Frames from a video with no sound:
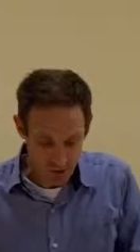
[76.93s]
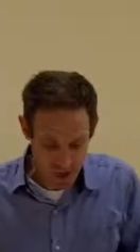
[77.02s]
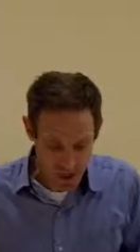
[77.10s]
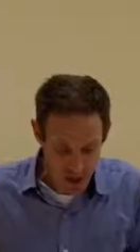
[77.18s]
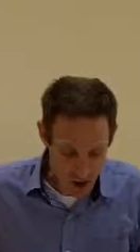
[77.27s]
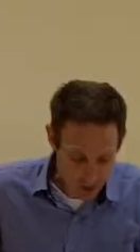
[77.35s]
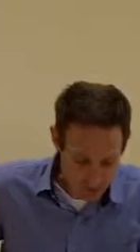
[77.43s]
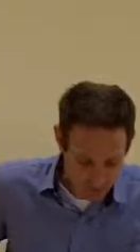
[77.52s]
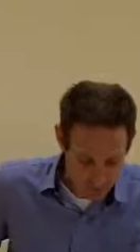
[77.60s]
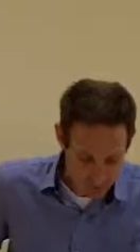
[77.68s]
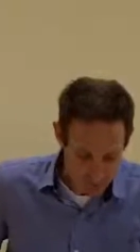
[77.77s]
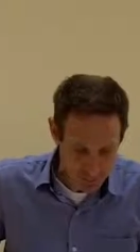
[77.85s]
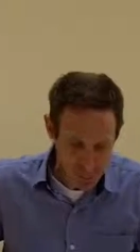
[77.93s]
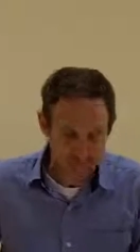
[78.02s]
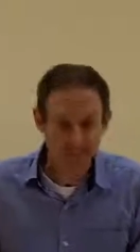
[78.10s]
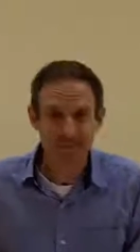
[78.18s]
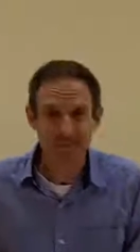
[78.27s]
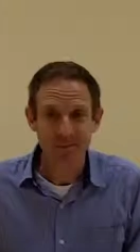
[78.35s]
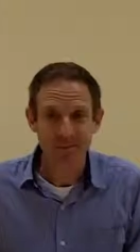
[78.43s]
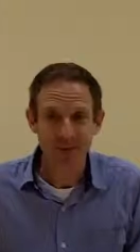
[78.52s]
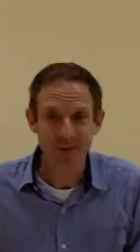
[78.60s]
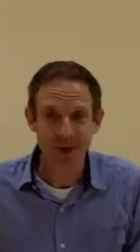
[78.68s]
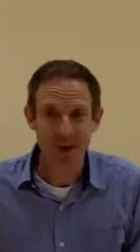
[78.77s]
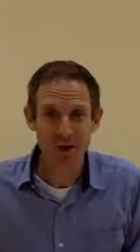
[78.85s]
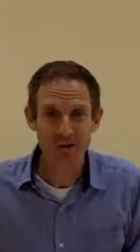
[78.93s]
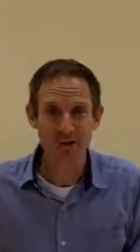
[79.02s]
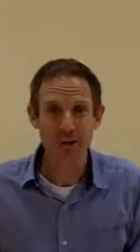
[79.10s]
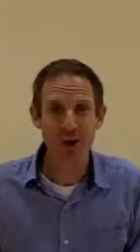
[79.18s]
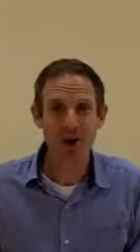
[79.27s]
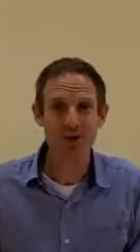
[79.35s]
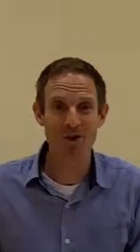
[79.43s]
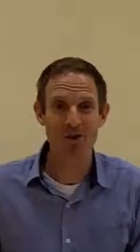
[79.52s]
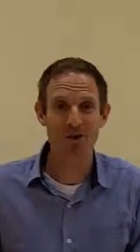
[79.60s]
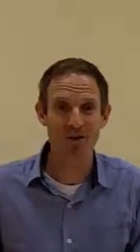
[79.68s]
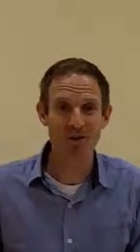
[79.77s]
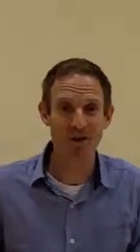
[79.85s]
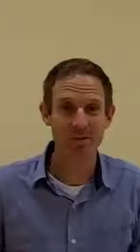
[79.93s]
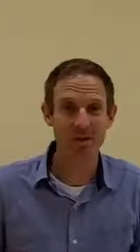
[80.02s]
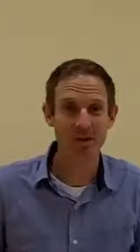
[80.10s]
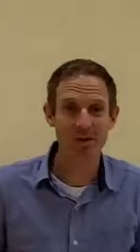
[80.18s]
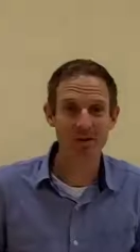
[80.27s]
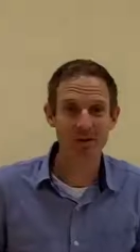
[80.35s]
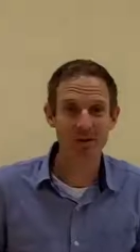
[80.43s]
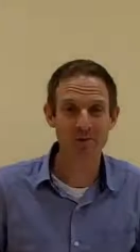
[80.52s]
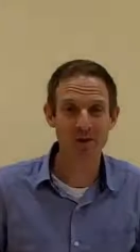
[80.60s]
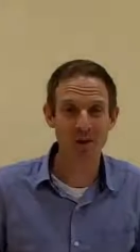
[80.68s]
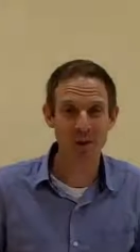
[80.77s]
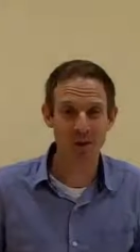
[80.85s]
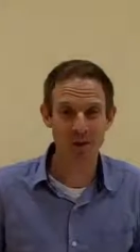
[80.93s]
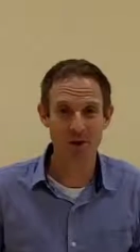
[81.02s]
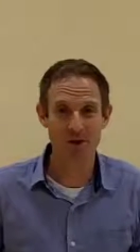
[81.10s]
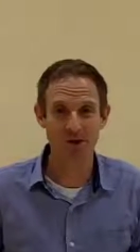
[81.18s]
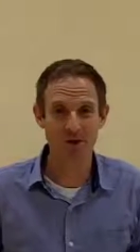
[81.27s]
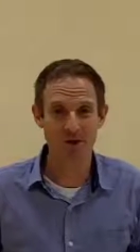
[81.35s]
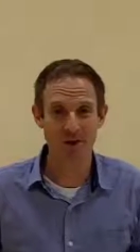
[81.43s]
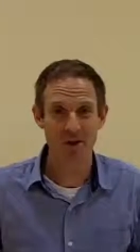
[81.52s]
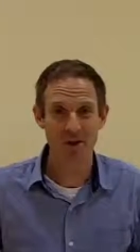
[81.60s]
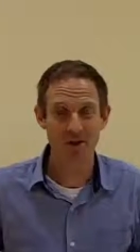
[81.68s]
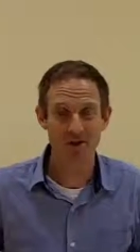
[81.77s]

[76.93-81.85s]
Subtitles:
Now, if you're watching this, I'm going to give you a quiz.